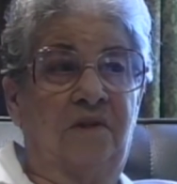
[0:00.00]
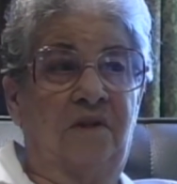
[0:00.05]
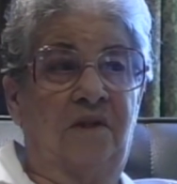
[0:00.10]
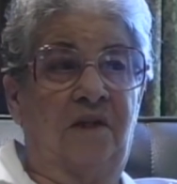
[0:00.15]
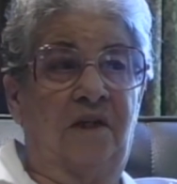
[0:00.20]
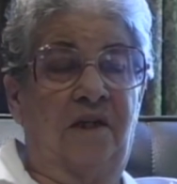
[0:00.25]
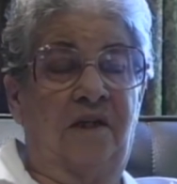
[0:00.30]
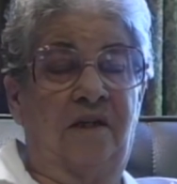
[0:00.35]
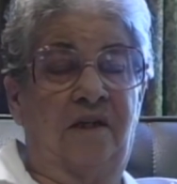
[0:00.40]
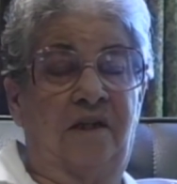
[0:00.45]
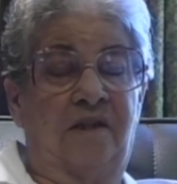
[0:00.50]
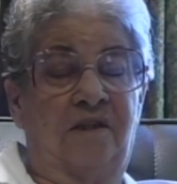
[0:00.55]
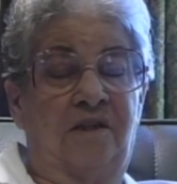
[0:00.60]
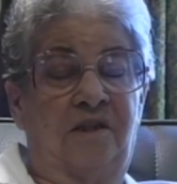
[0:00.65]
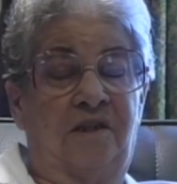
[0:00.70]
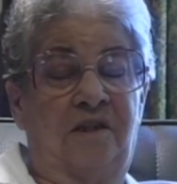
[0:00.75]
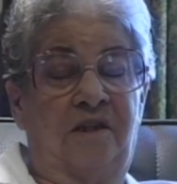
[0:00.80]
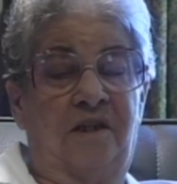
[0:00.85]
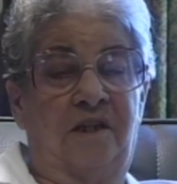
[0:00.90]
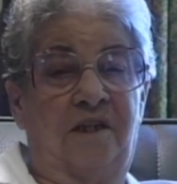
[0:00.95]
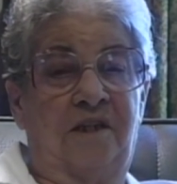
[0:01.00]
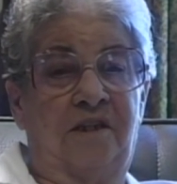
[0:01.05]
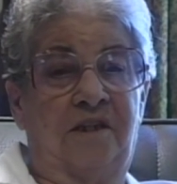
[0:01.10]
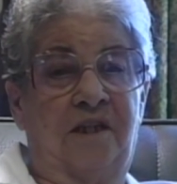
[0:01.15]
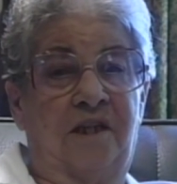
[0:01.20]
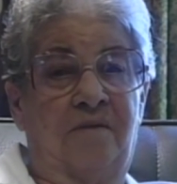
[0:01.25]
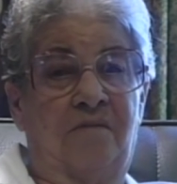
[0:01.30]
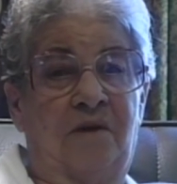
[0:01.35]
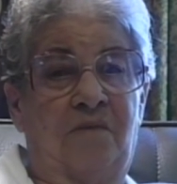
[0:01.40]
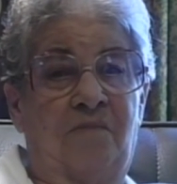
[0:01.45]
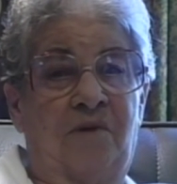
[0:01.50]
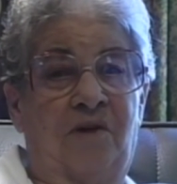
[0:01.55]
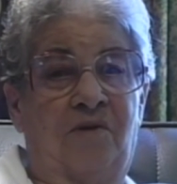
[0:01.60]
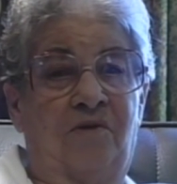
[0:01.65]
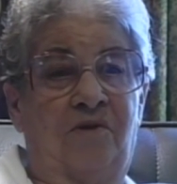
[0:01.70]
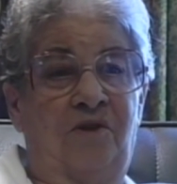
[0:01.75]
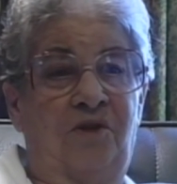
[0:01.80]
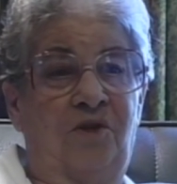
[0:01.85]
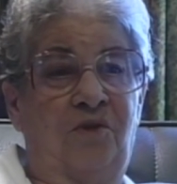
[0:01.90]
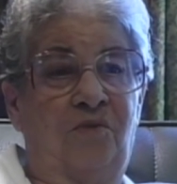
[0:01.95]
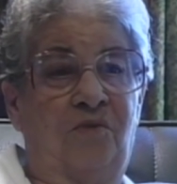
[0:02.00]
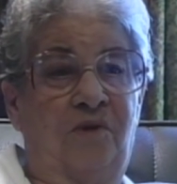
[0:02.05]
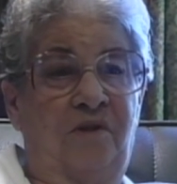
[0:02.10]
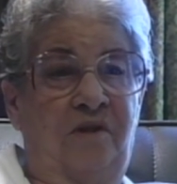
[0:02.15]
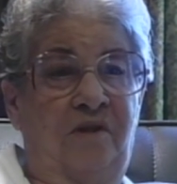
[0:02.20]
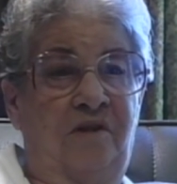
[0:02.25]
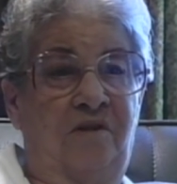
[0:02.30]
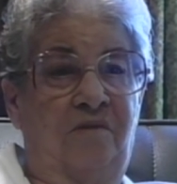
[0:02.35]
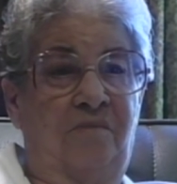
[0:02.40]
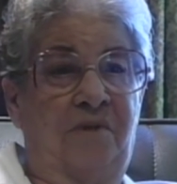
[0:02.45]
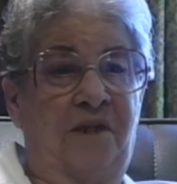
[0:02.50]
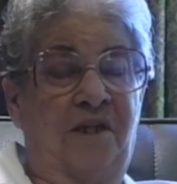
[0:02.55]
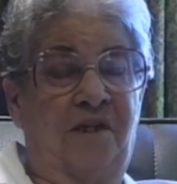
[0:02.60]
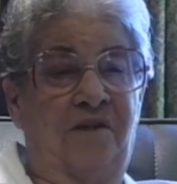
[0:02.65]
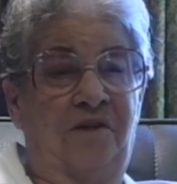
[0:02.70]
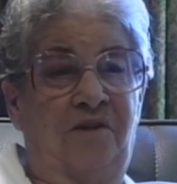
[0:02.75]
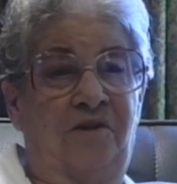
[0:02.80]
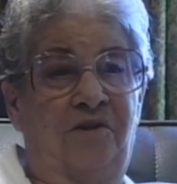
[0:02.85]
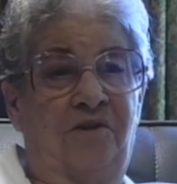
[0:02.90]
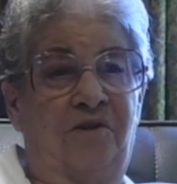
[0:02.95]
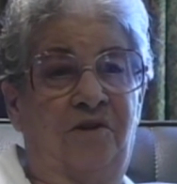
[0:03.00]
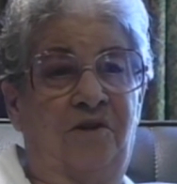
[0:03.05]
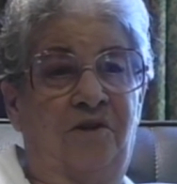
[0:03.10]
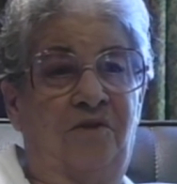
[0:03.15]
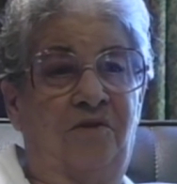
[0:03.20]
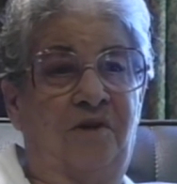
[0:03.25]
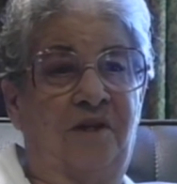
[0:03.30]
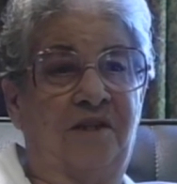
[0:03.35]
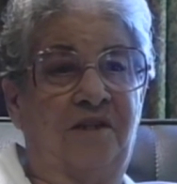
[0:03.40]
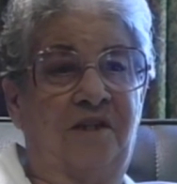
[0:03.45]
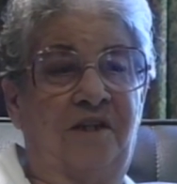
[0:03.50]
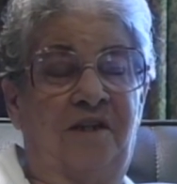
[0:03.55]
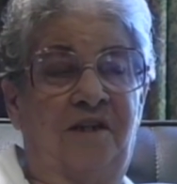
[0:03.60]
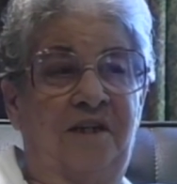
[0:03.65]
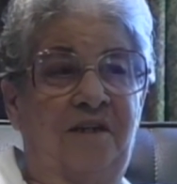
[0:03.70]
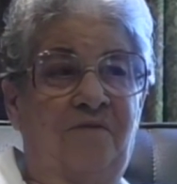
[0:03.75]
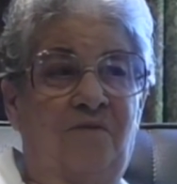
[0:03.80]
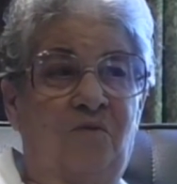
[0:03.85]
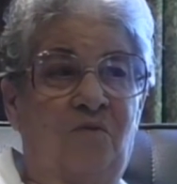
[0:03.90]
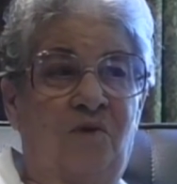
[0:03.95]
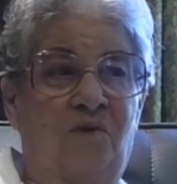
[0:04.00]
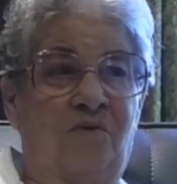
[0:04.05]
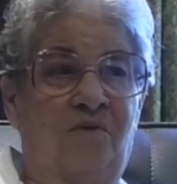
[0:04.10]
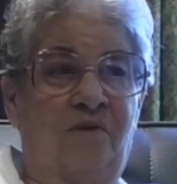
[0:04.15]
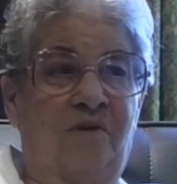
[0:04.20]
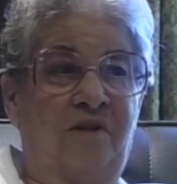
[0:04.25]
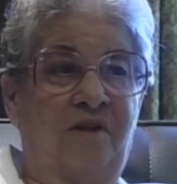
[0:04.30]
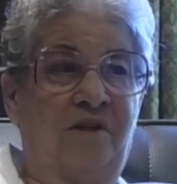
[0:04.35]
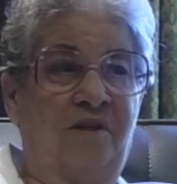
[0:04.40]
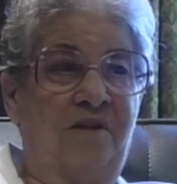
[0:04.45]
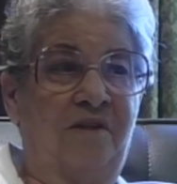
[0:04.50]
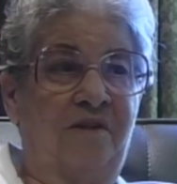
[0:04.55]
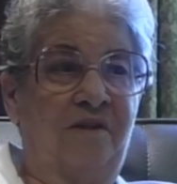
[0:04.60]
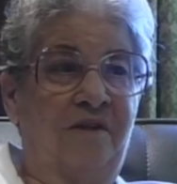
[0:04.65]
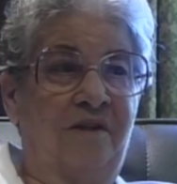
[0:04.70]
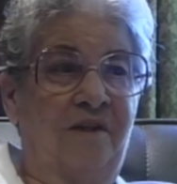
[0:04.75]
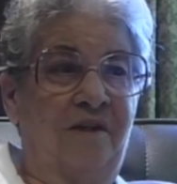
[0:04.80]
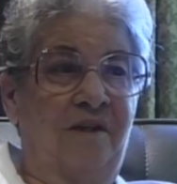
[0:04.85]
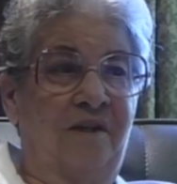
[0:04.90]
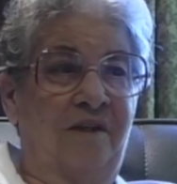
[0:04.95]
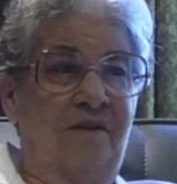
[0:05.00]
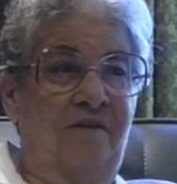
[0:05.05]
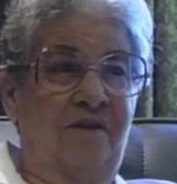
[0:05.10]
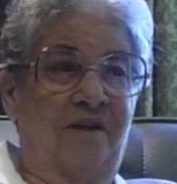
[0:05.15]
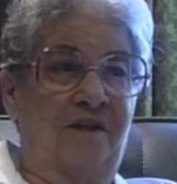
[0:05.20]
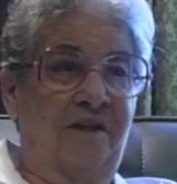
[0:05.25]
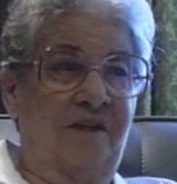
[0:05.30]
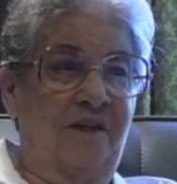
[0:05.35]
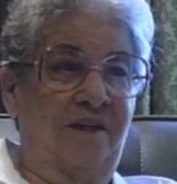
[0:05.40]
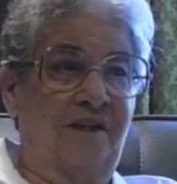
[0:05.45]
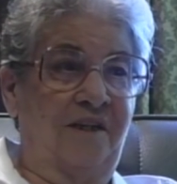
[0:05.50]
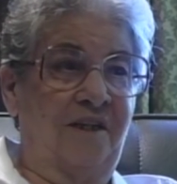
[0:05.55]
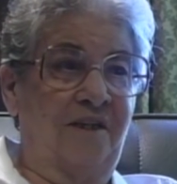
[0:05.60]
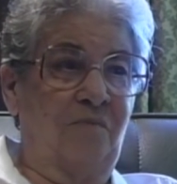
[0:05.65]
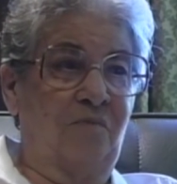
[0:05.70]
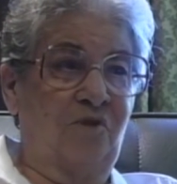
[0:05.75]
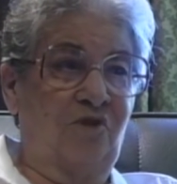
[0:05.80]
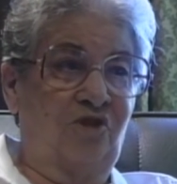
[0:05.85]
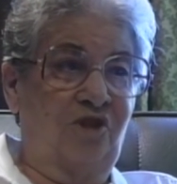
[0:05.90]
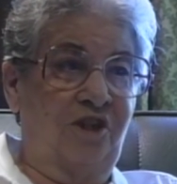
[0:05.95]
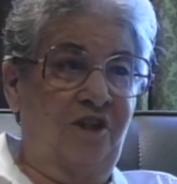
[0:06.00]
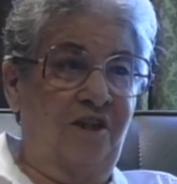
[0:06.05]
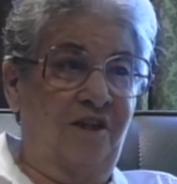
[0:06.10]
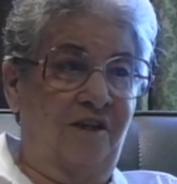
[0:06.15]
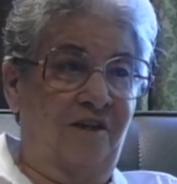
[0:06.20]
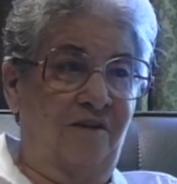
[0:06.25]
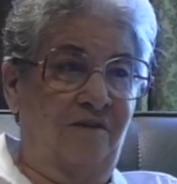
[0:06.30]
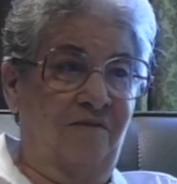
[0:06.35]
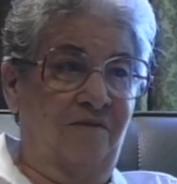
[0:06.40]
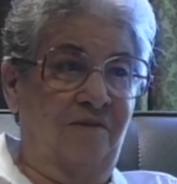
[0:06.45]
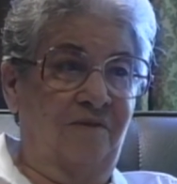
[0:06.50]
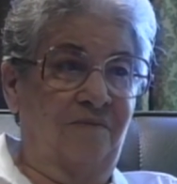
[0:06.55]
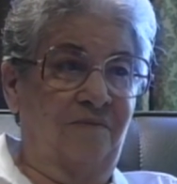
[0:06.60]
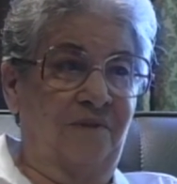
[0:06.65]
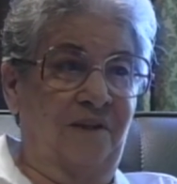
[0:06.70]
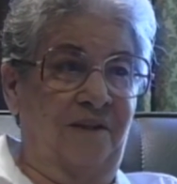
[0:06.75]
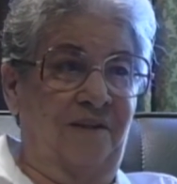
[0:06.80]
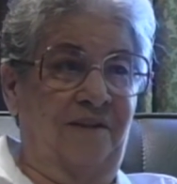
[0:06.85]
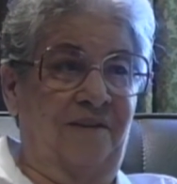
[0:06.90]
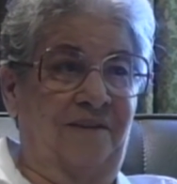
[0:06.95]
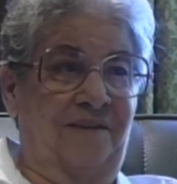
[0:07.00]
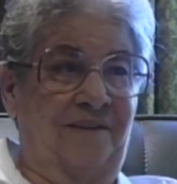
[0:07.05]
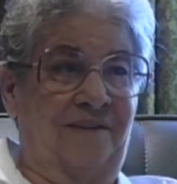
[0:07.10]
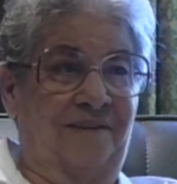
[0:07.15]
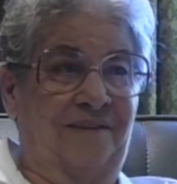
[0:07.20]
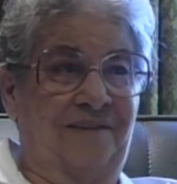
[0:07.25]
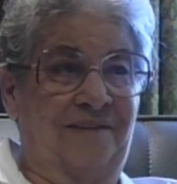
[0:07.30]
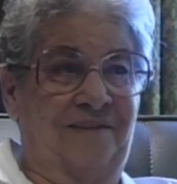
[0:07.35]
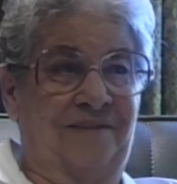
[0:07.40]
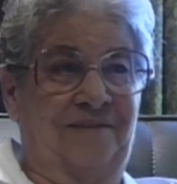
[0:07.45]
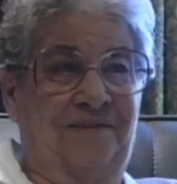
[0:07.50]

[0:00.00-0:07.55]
And I, I said last time I bought a new one here about a year ago, I said I never want another that I can't keep a sheet mm-hmm. on.